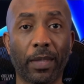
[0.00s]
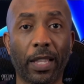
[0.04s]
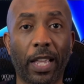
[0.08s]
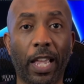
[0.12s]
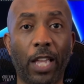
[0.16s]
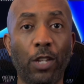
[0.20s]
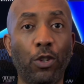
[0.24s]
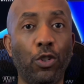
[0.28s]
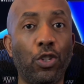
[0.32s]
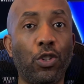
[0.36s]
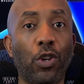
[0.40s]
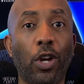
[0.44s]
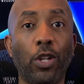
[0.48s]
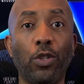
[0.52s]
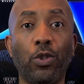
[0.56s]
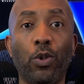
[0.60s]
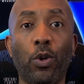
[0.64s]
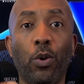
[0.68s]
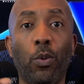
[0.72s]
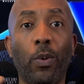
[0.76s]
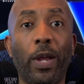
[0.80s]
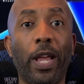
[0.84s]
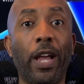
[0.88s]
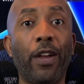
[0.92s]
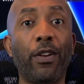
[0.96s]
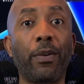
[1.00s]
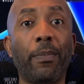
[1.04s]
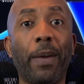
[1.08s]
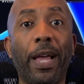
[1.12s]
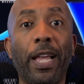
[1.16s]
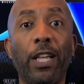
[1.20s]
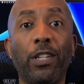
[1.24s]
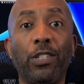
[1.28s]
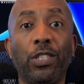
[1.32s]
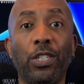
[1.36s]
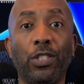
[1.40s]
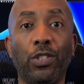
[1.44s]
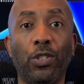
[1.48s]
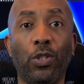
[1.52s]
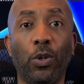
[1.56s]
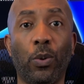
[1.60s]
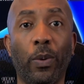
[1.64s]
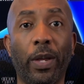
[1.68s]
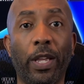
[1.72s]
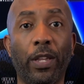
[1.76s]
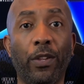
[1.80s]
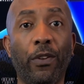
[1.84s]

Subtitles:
and you start doing what everybody else is doing.